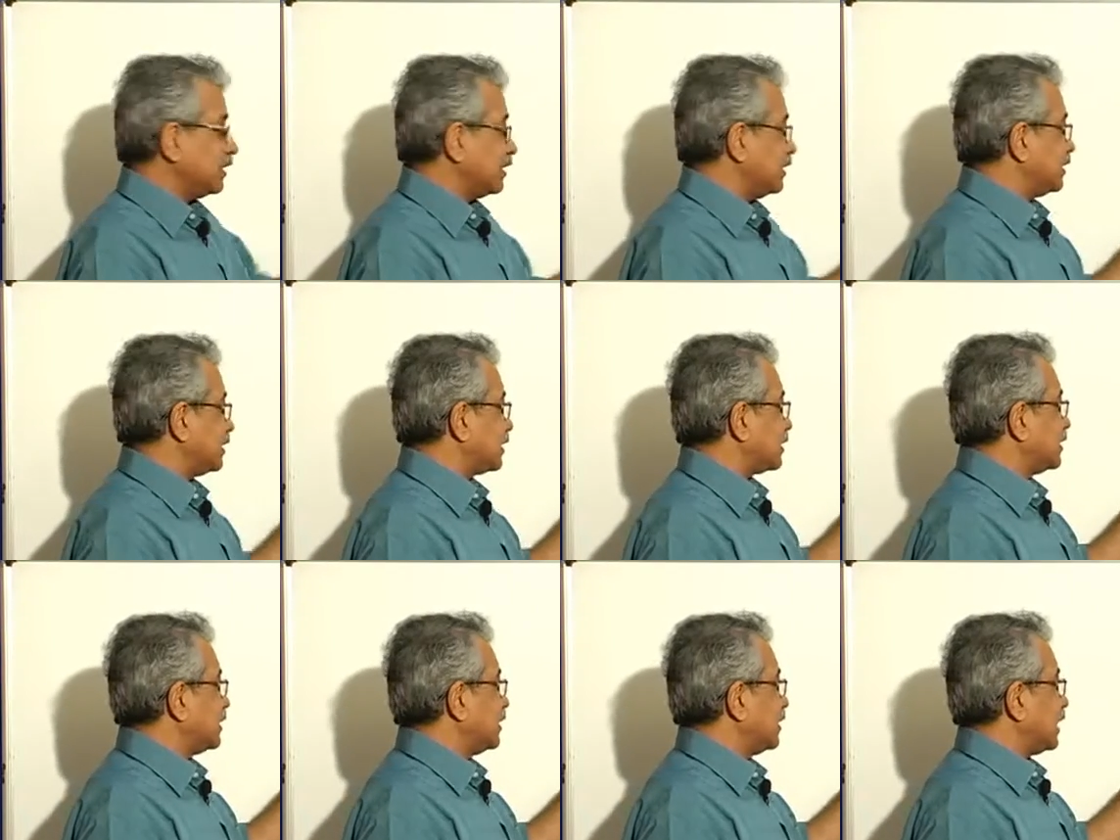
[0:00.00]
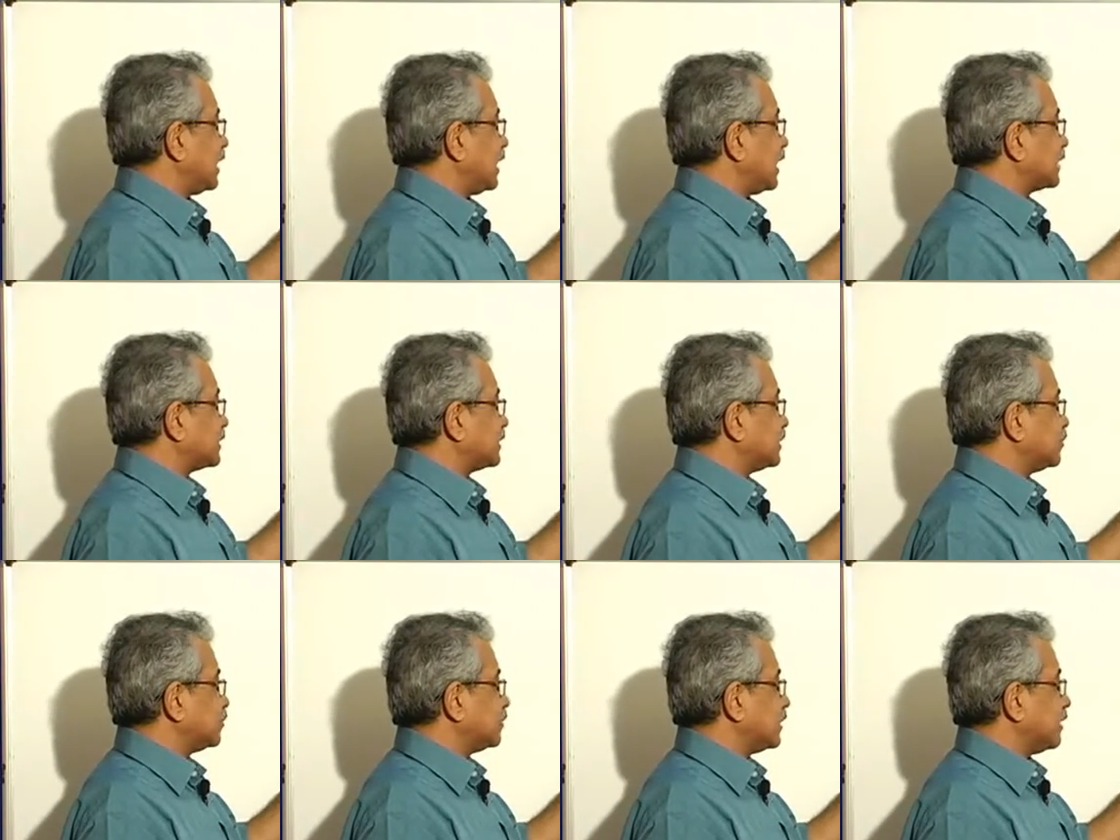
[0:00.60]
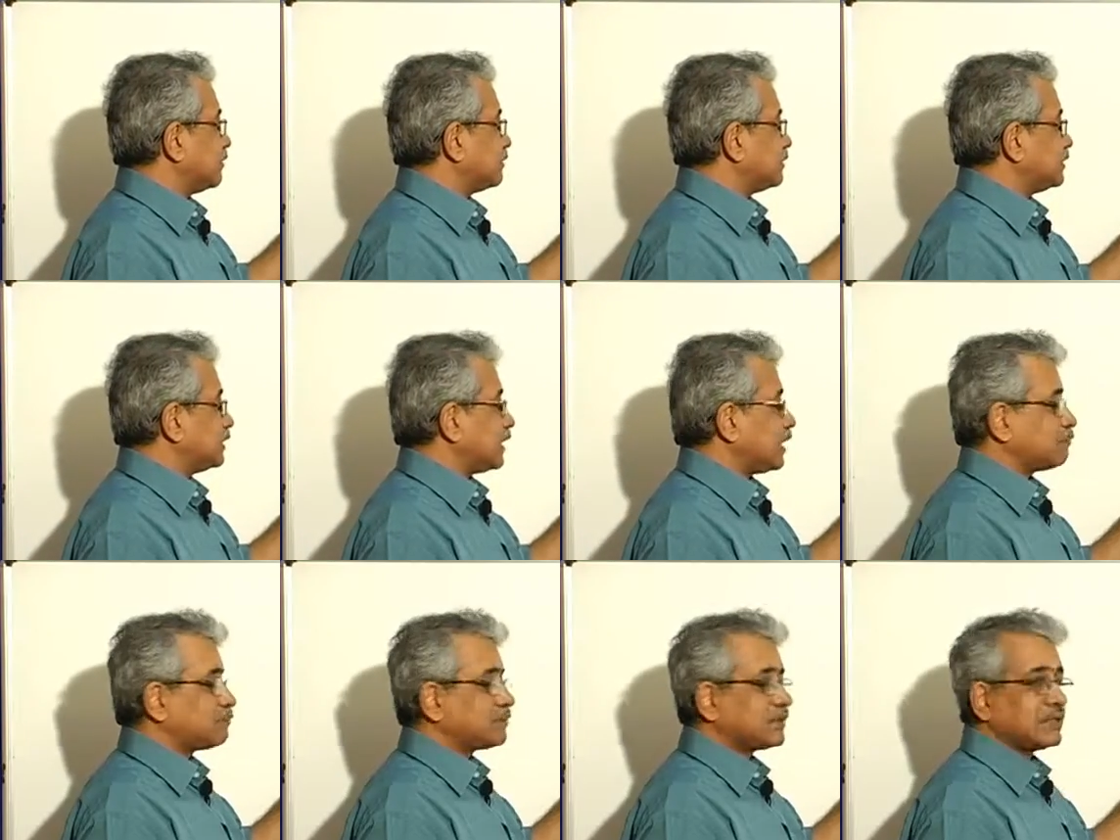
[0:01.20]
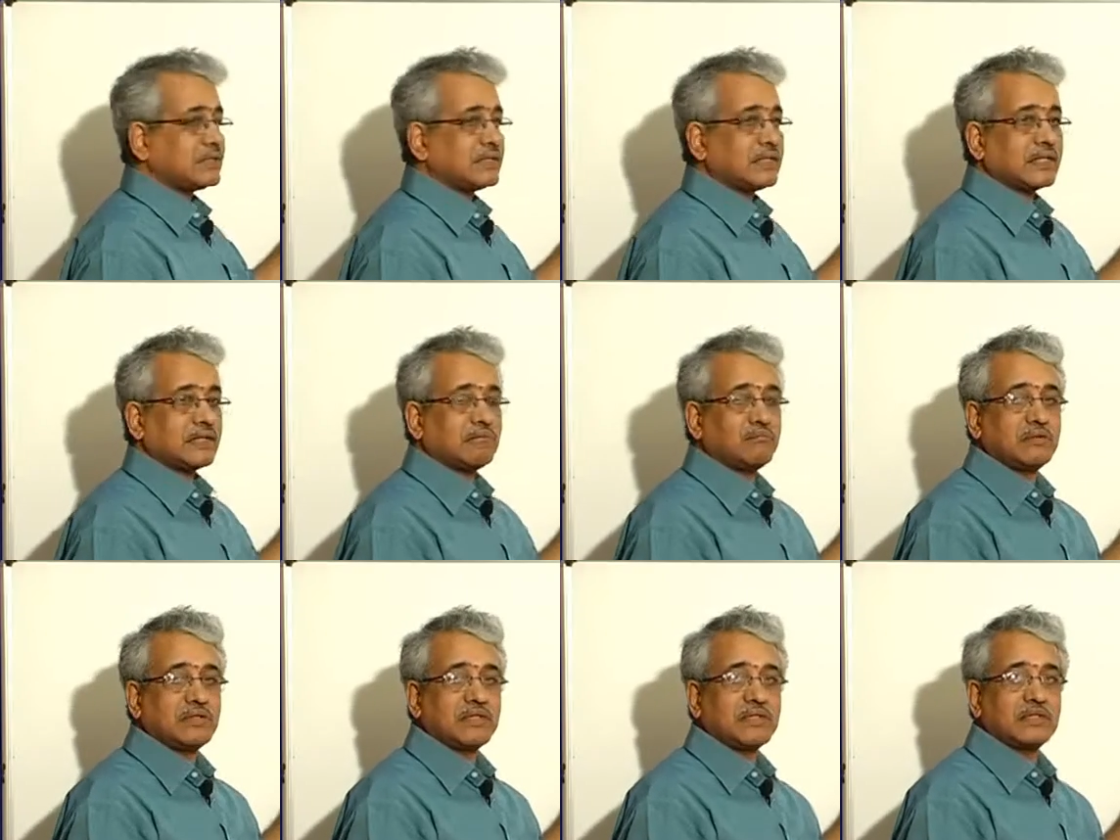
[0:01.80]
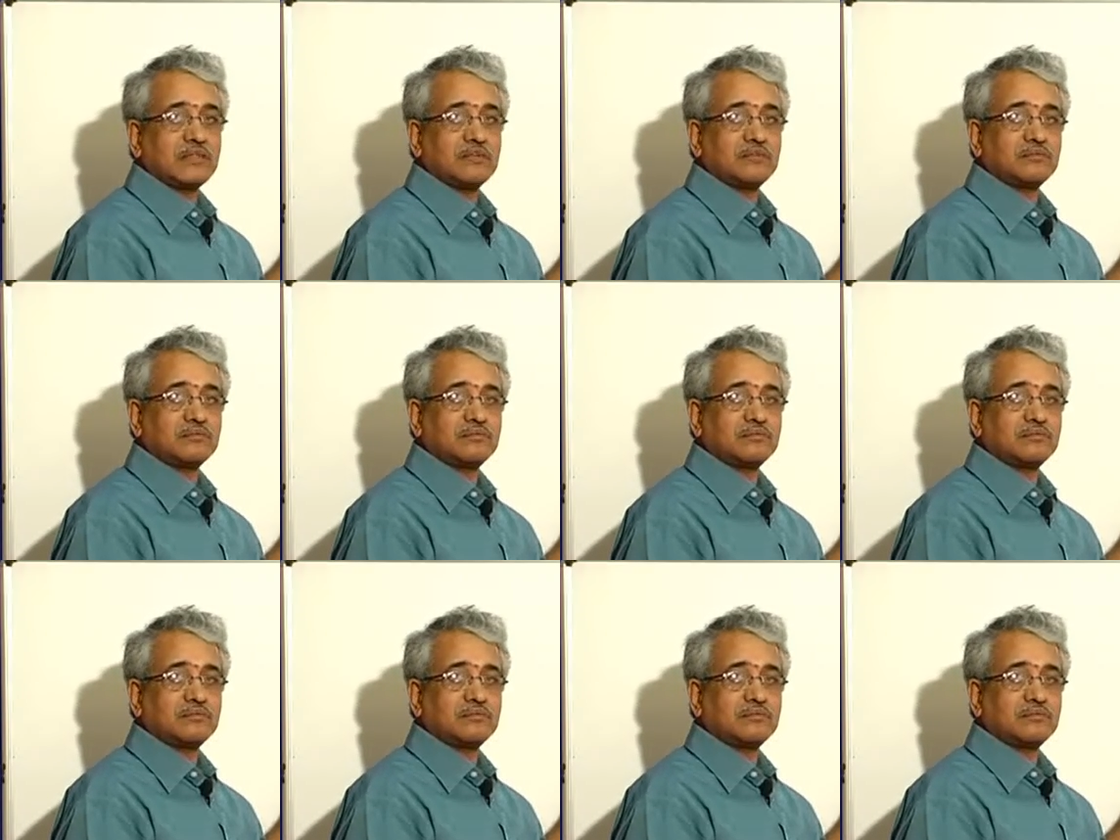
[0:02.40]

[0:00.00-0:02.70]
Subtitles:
Here, acceleration to gravity is absent there completely.